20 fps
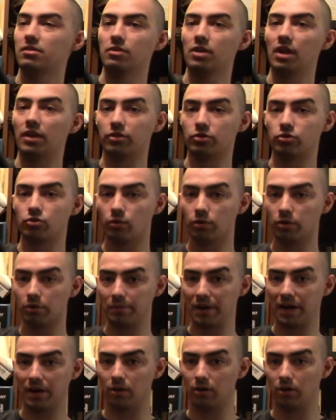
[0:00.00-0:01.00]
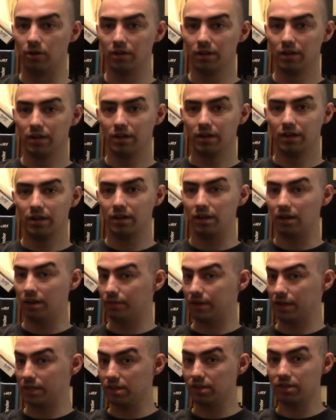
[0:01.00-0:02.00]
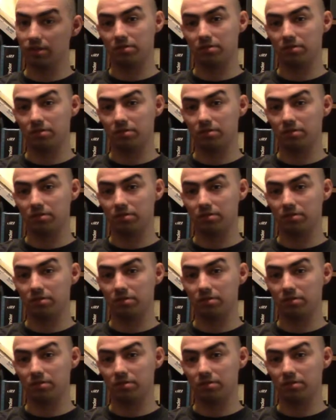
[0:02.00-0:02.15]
has a shorter barrel. And the fact is,